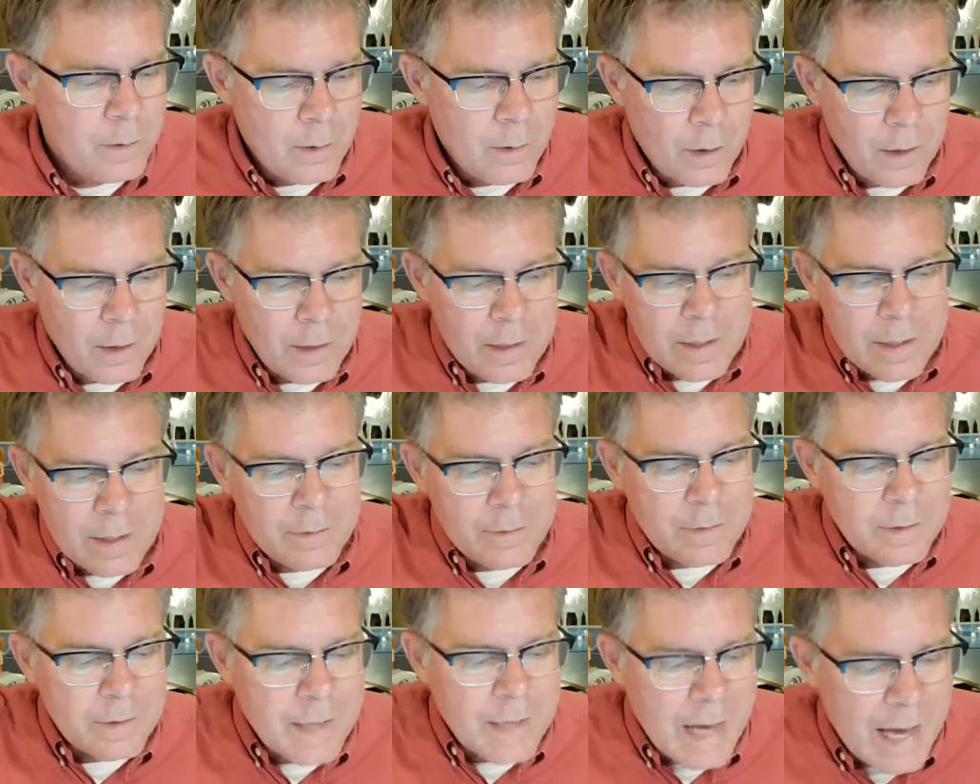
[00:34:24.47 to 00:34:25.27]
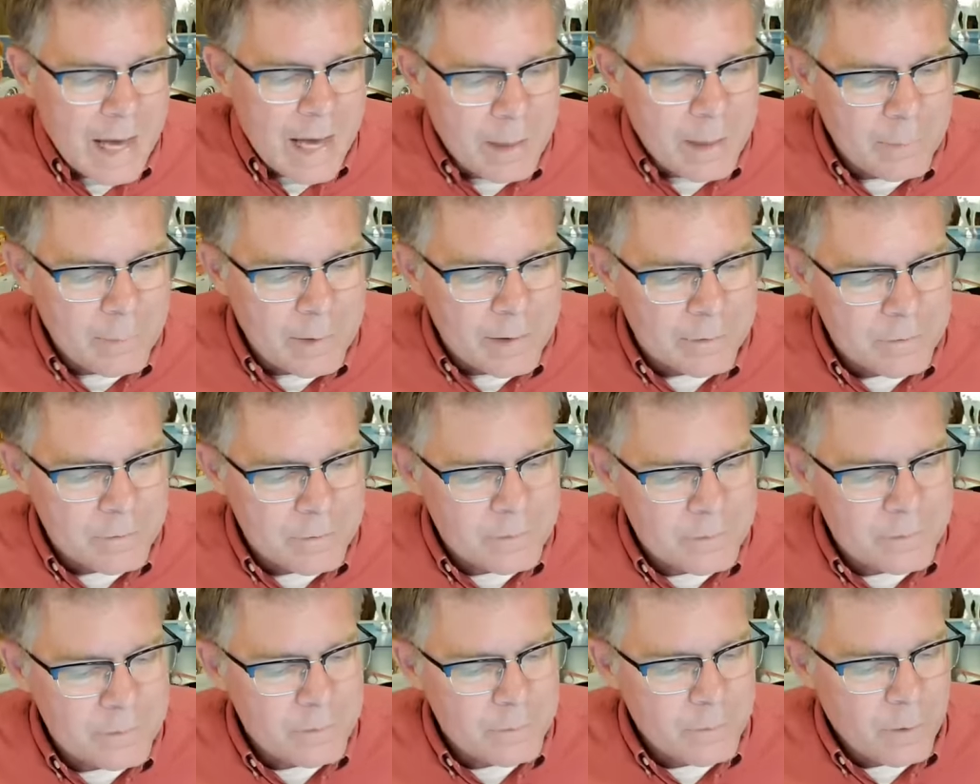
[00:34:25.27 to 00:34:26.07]
in the
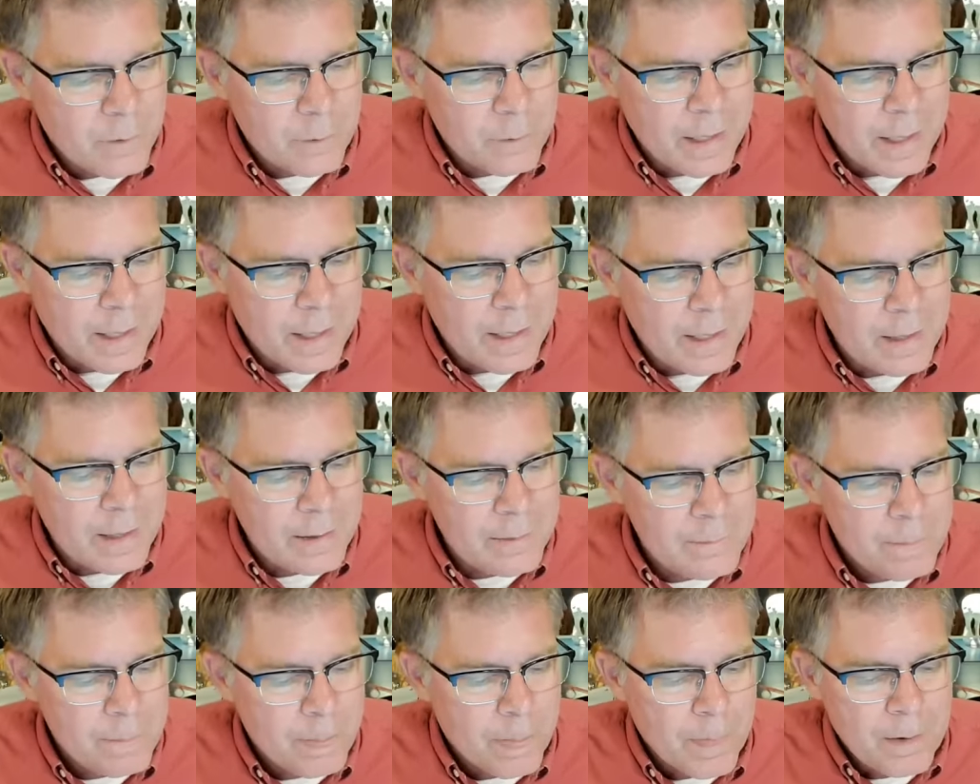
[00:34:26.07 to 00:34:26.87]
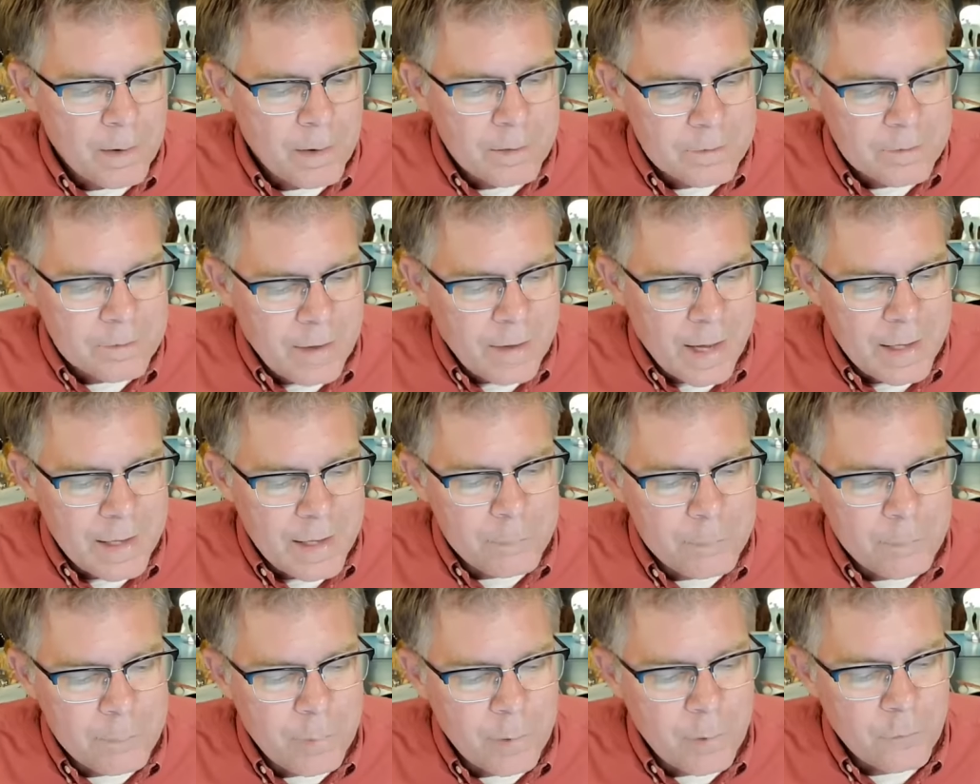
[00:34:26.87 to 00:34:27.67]
comments. Okay,
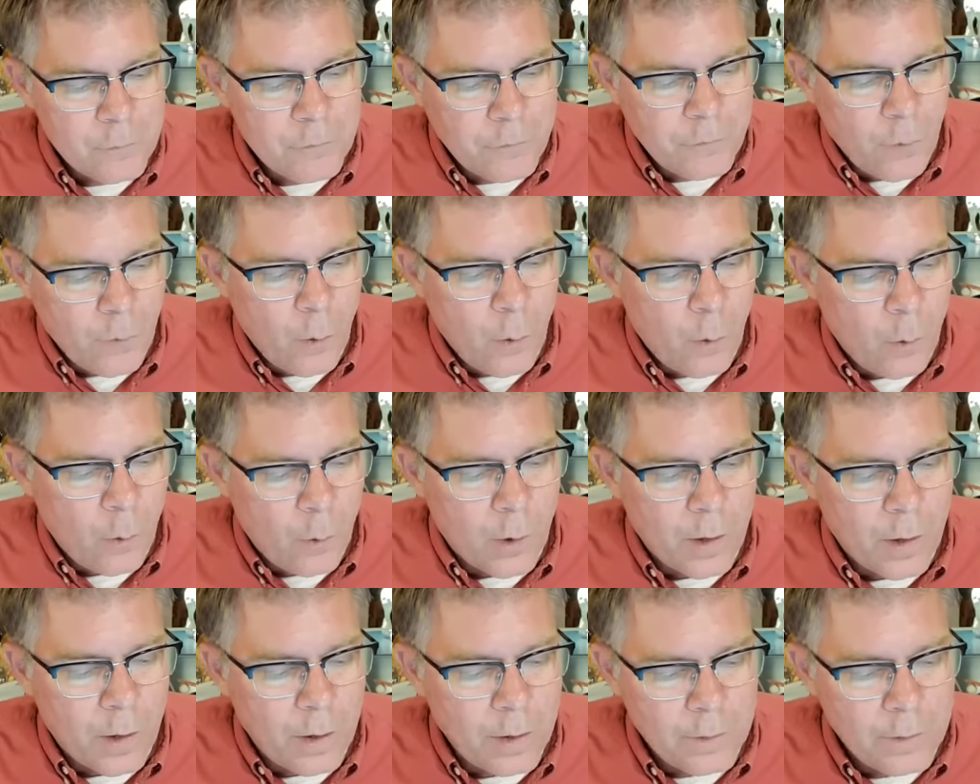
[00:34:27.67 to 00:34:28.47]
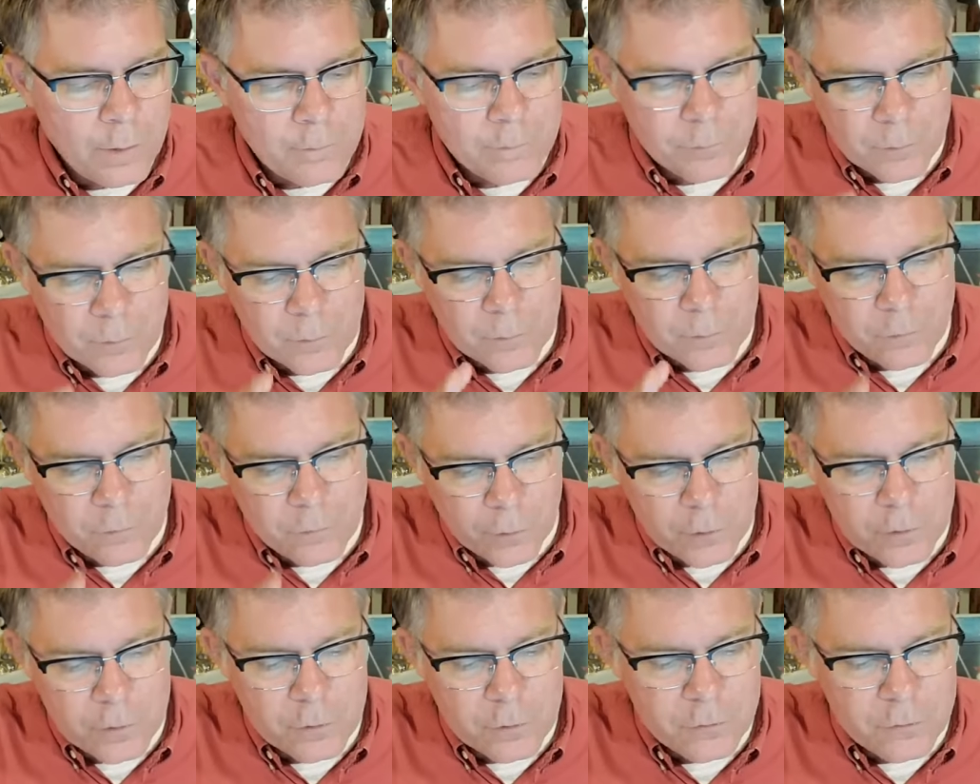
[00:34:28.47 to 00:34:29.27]
type four
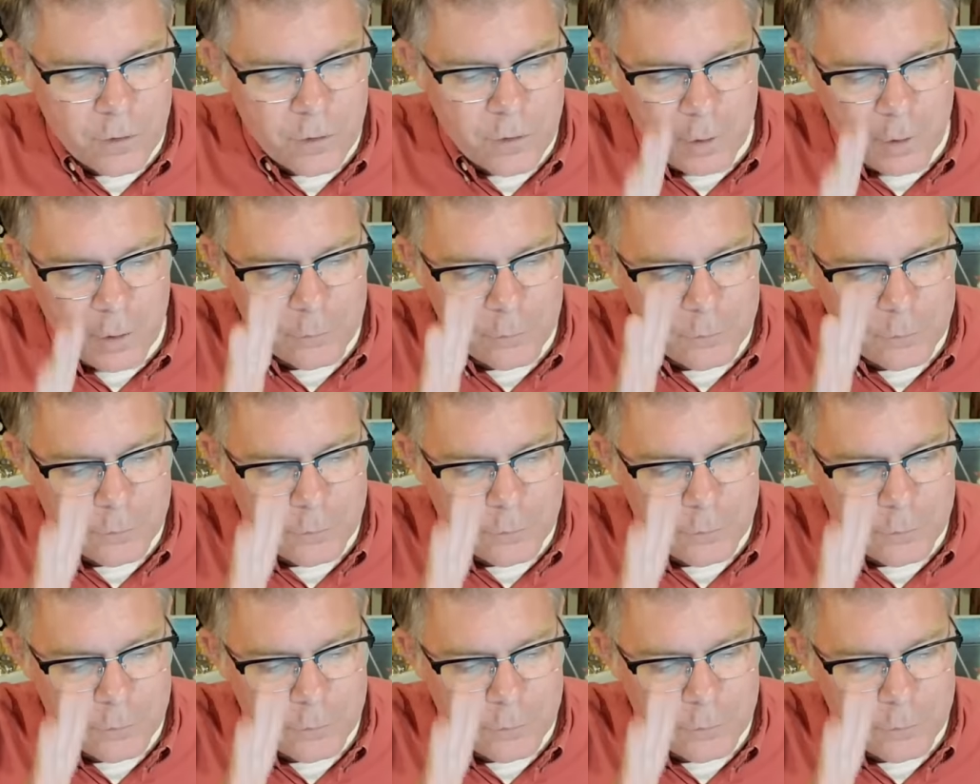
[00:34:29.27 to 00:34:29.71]
for yourself.